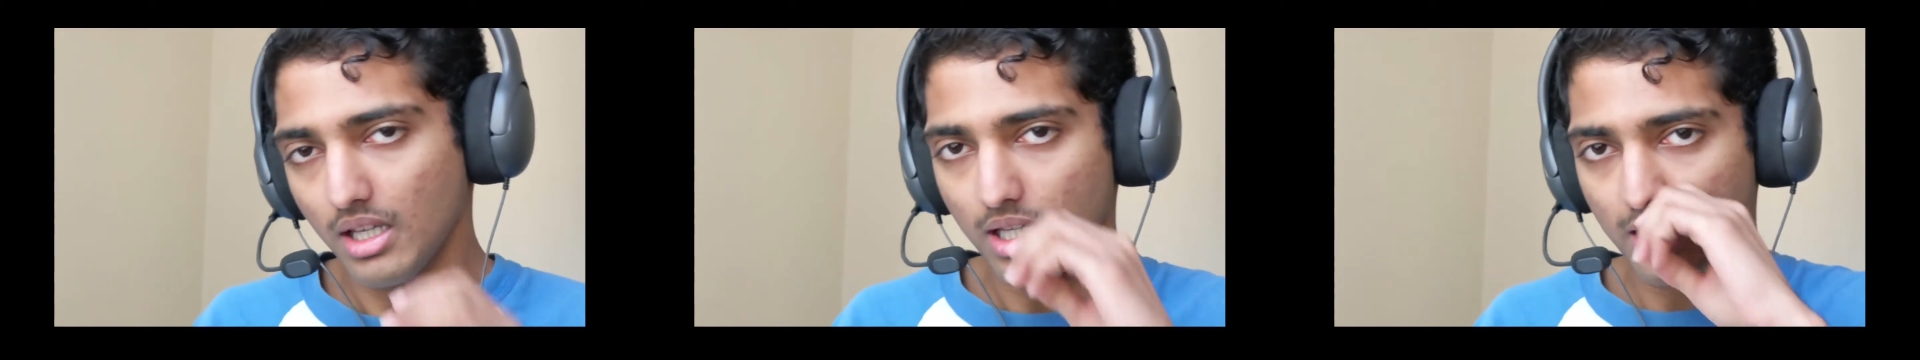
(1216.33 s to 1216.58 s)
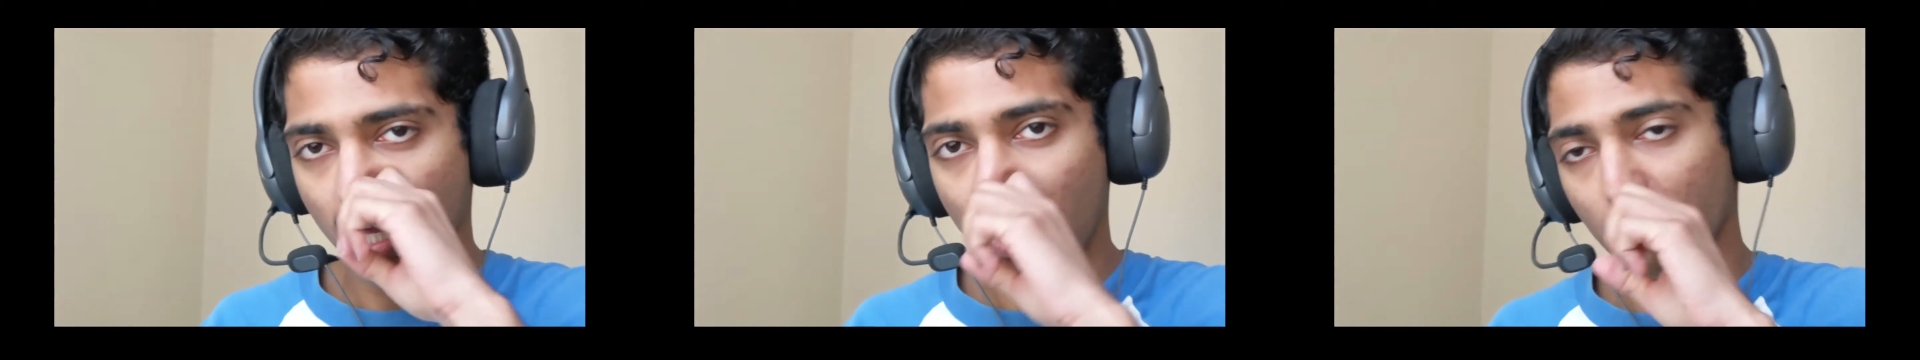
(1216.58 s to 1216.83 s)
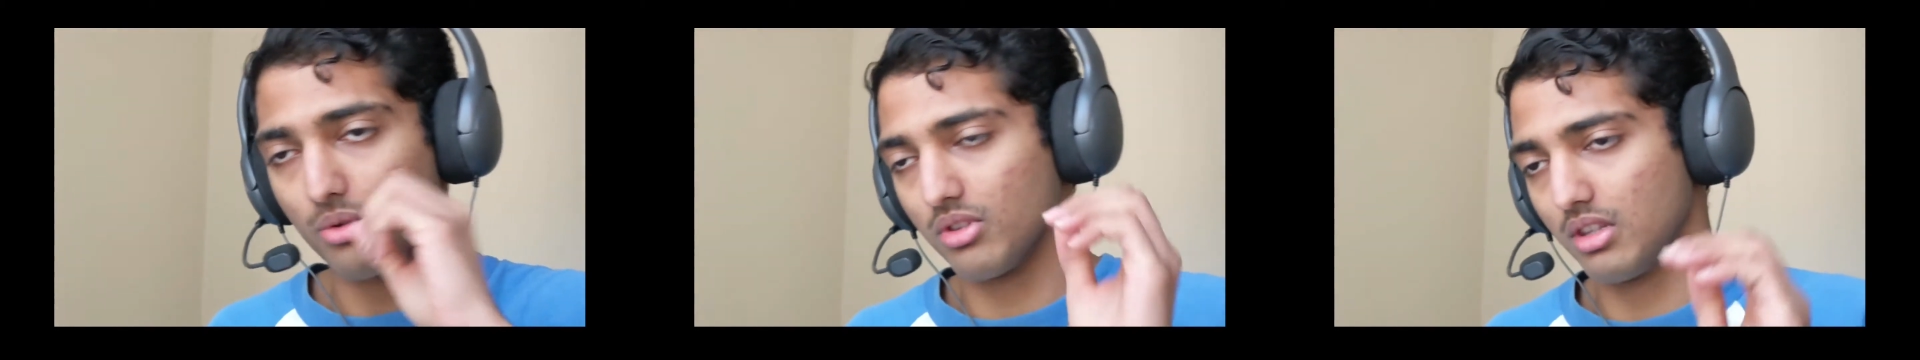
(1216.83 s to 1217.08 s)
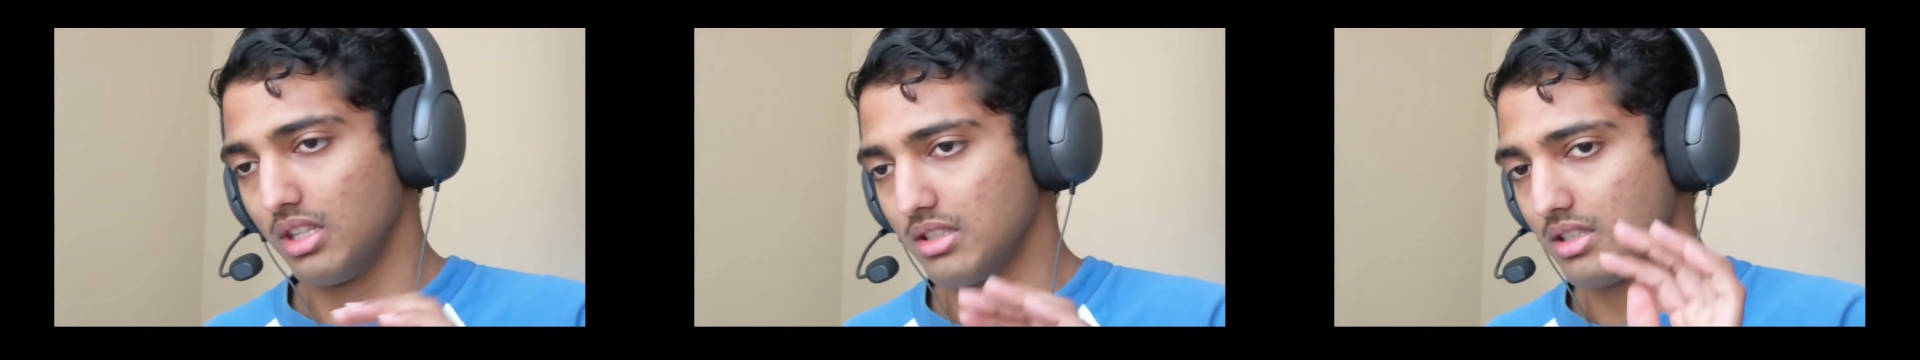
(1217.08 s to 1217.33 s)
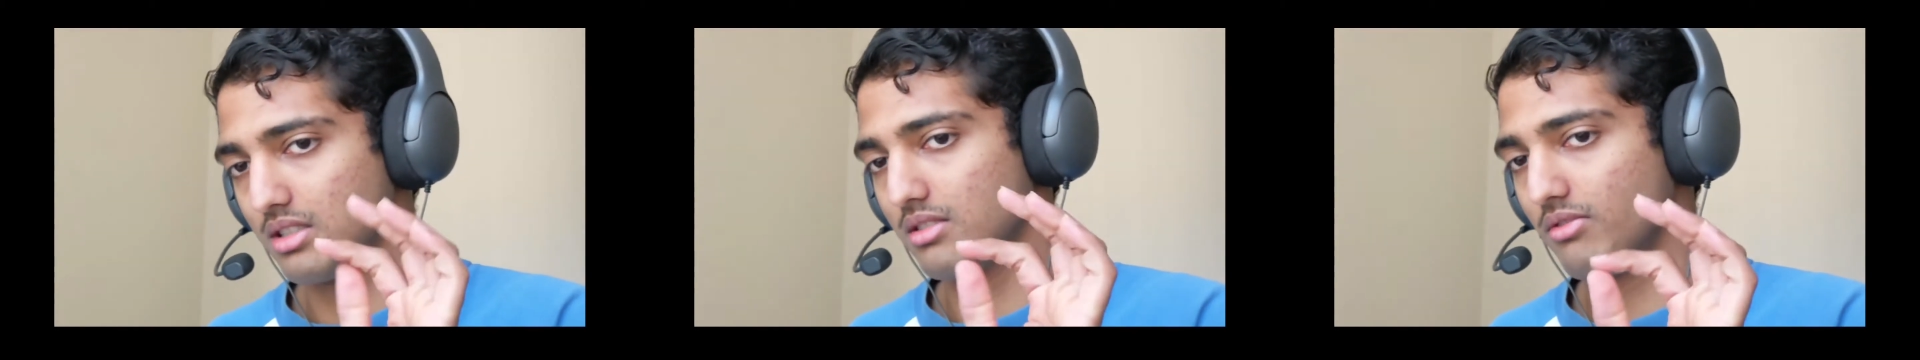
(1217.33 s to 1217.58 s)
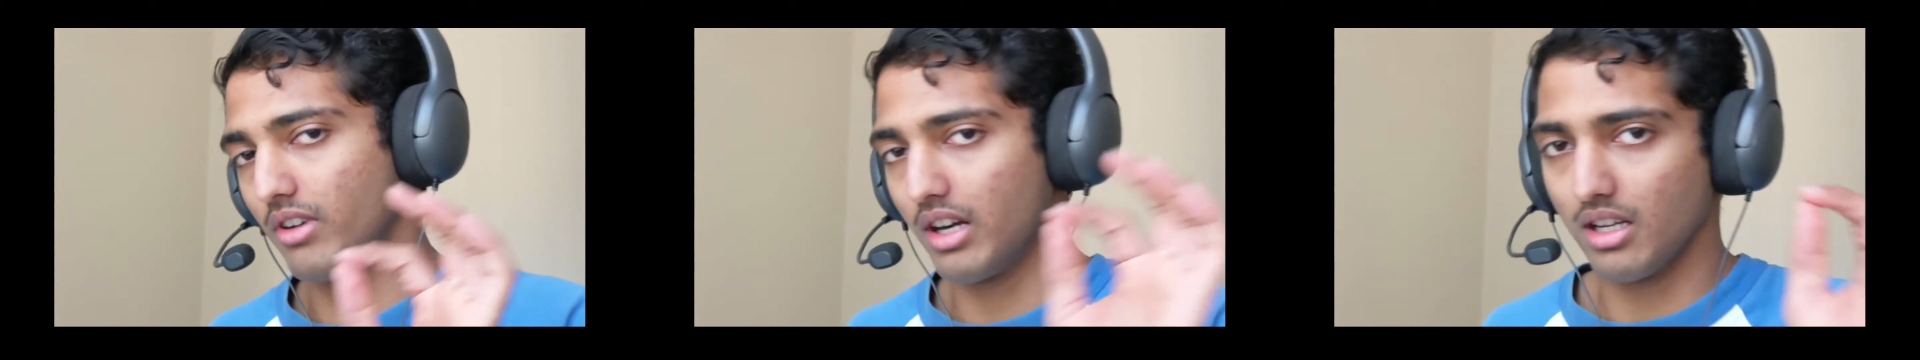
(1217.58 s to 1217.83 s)
Now, this is
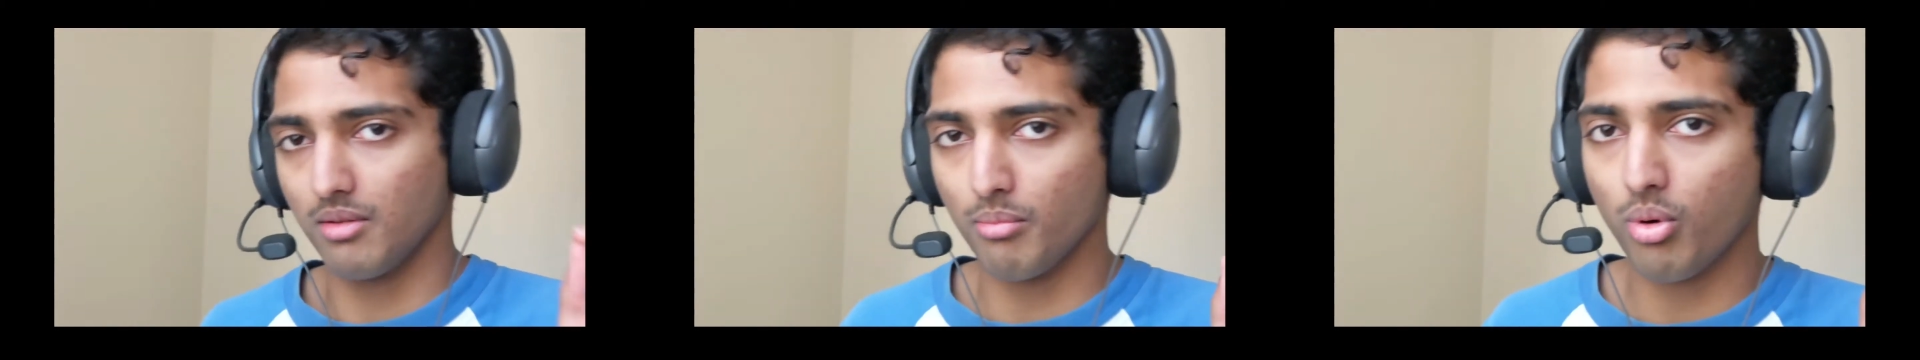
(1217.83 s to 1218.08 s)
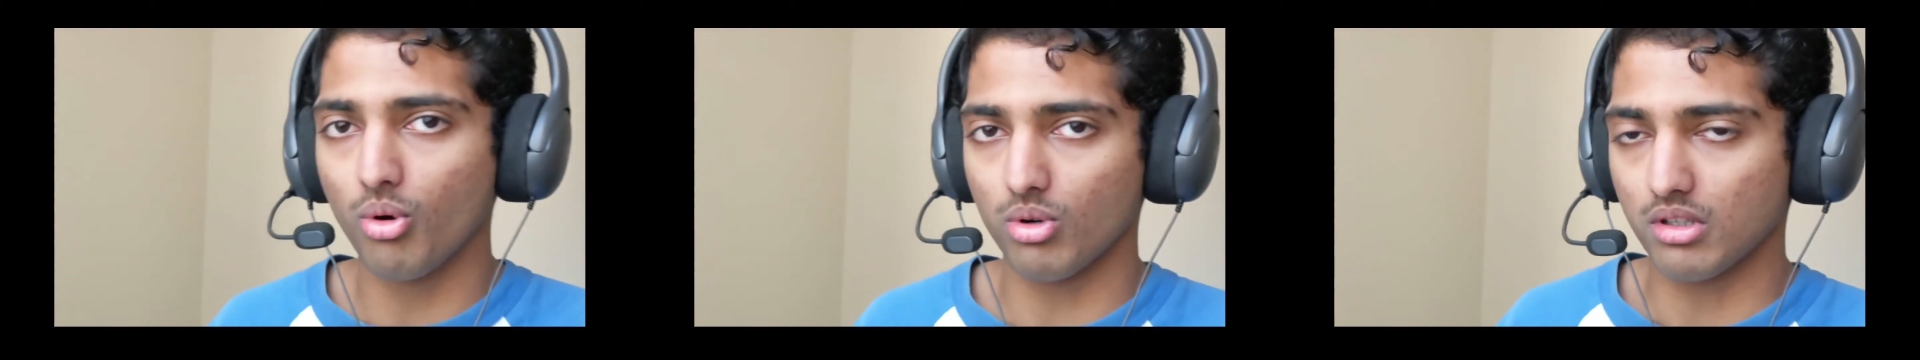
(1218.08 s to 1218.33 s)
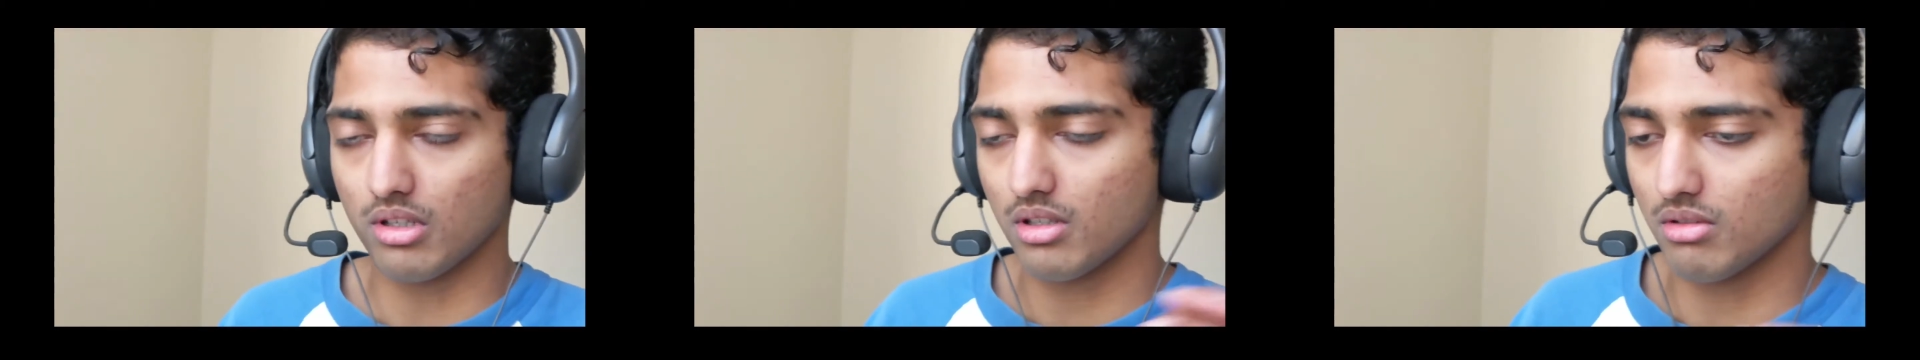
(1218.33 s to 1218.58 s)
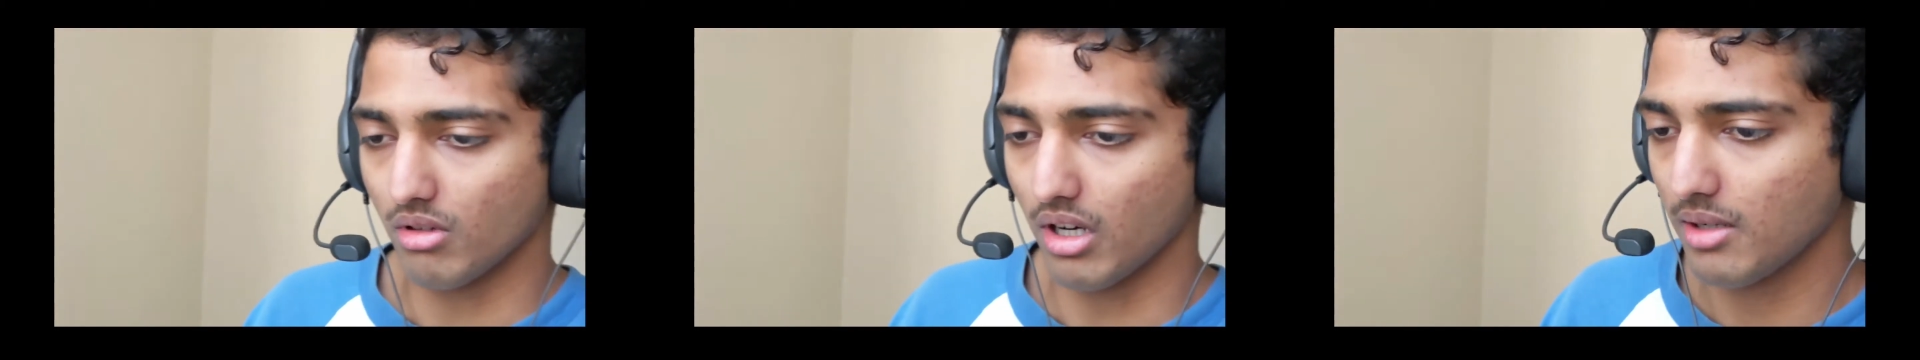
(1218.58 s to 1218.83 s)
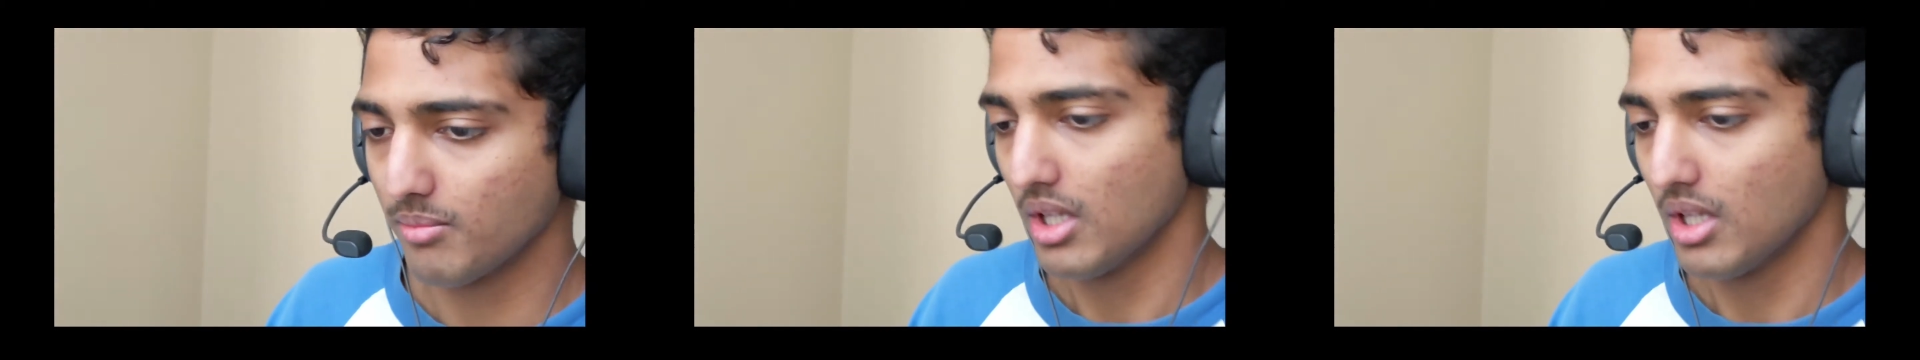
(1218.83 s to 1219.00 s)
very important, right?